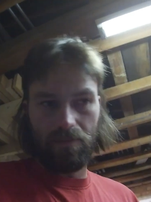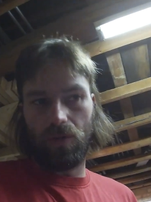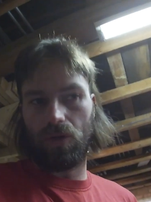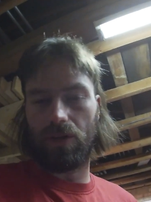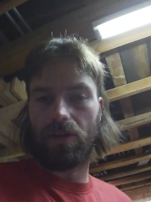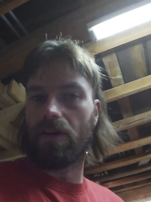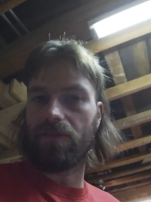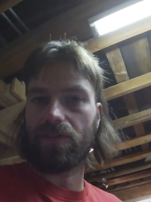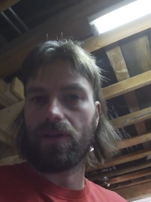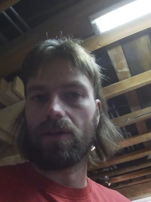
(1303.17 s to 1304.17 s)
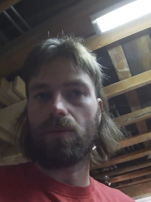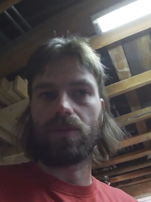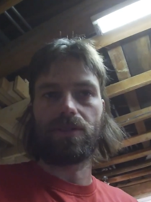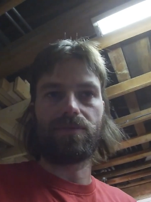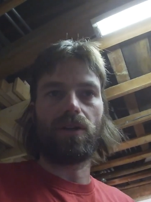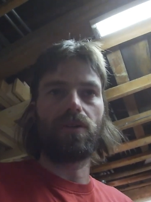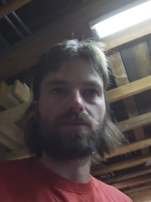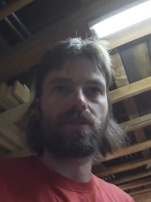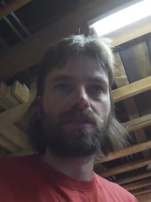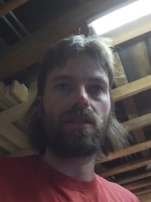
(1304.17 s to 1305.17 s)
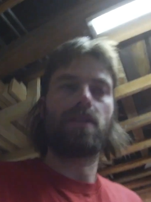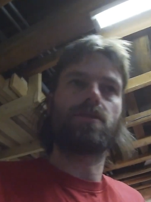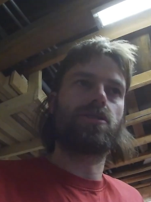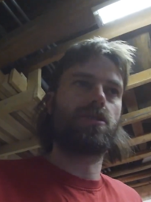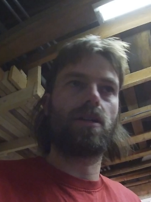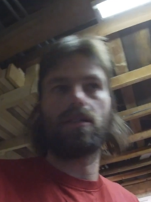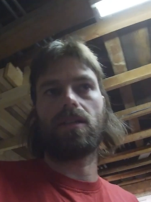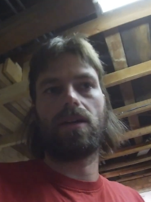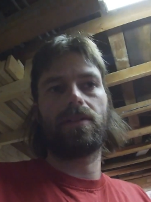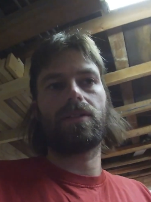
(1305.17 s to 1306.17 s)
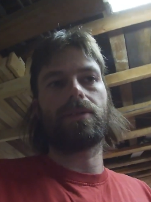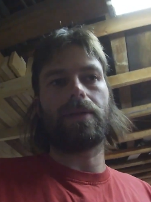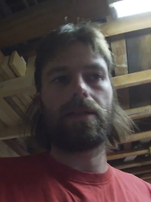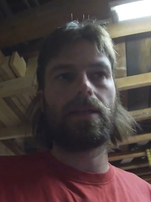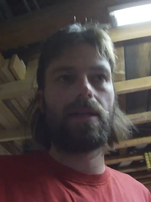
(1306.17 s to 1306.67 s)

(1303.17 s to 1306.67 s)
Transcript: not going to know fully what's involved until I just start tearing into it.